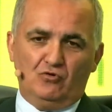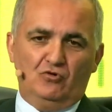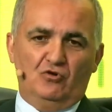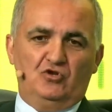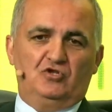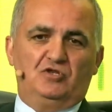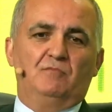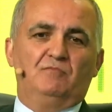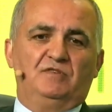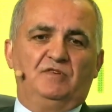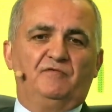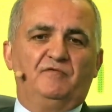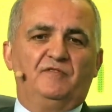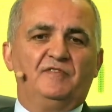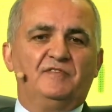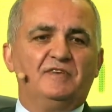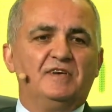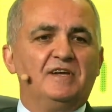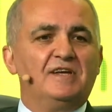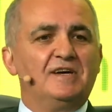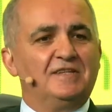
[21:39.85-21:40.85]
is available
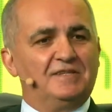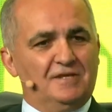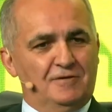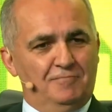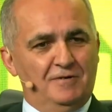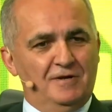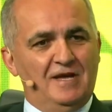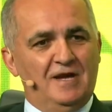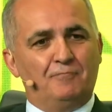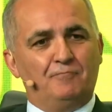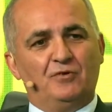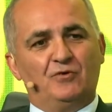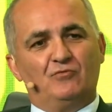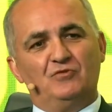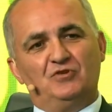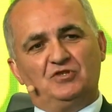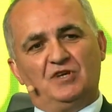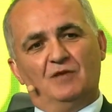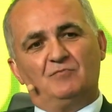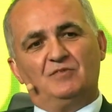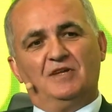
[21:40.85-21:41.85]
since the
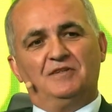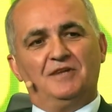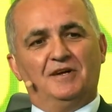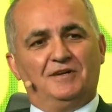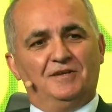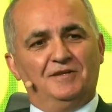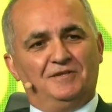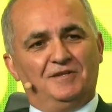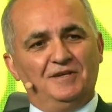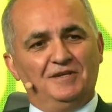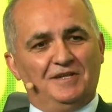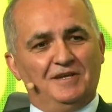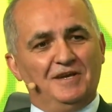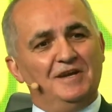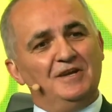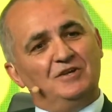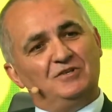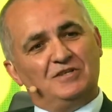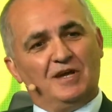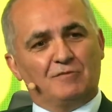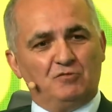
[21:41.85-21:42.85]
30s, what we're doing
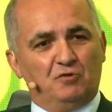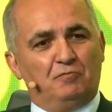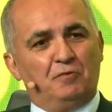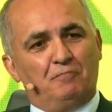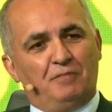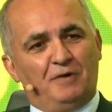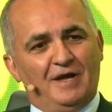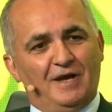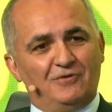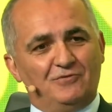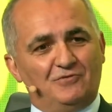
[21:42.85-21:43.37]
is that